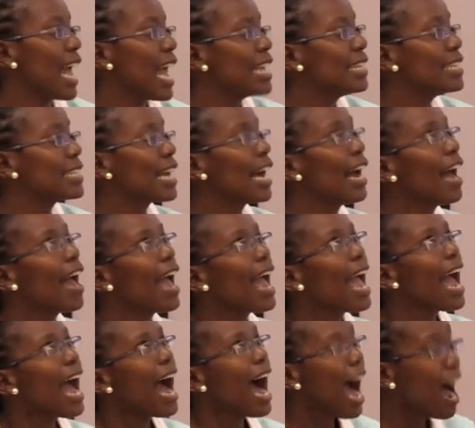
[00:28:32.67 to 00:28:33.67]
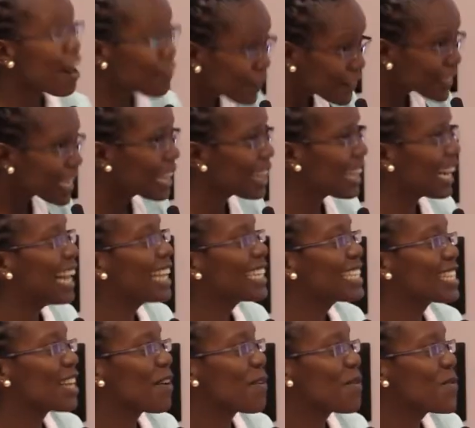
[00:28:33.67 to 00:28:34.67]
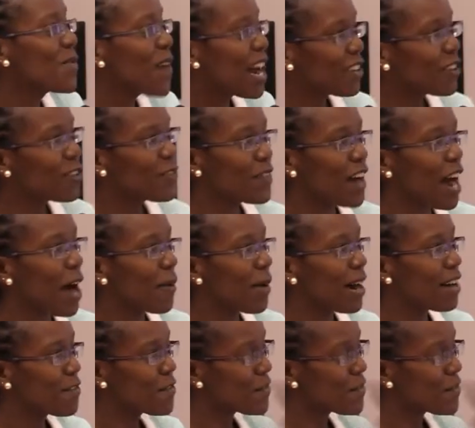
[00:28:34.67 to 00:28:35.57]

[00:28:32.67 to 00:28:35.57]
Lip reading: And after that, one of our